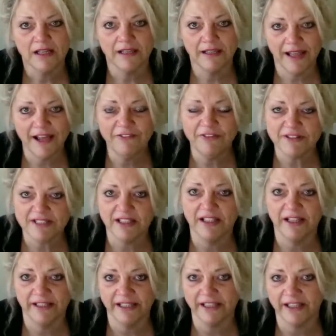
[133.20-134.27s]
Life is a
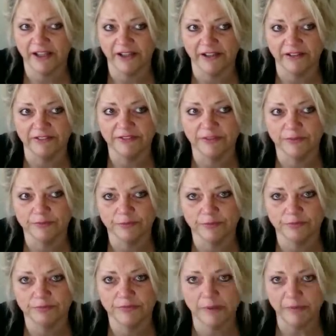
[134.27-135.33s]
learning curve.
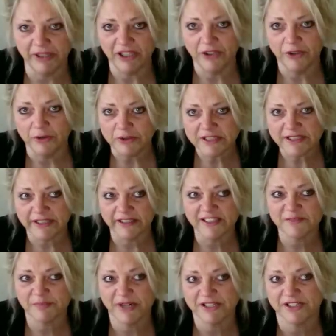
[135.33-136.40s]
When we lose
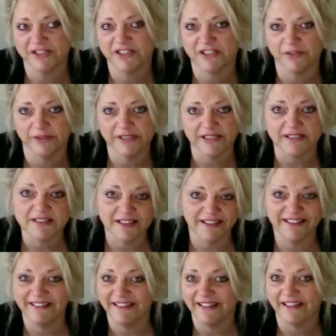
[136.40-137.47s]
things precious to us, it's a
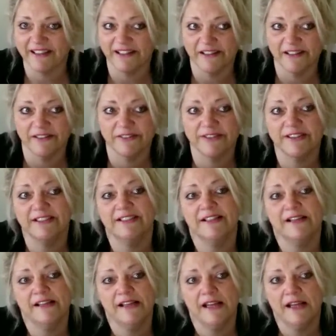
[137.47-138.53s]
learning curve.
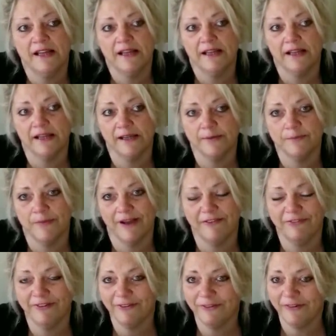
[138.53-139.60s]
I
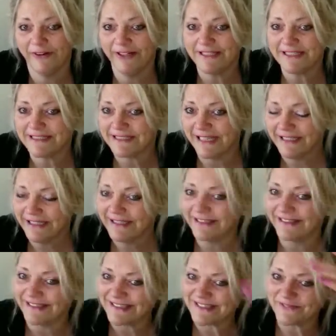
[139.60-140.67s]
feel very
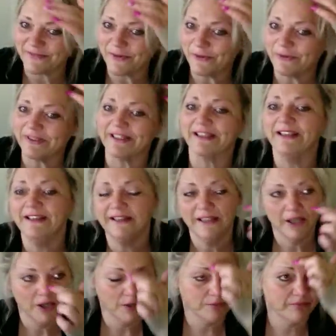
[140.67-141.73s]
delicate this morning.
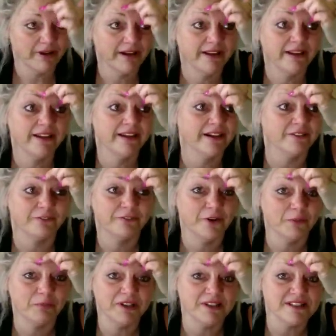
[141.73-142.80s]
My
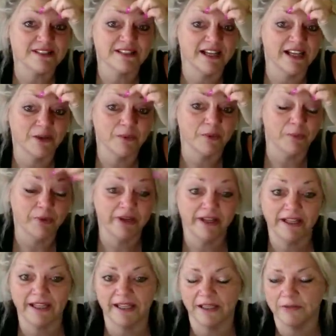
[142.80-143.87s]
Frog Prince and I were
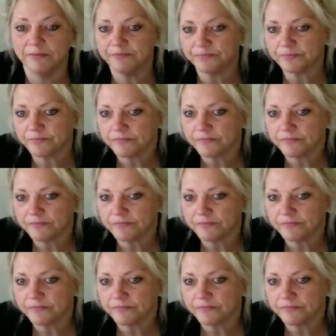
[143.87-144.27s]
working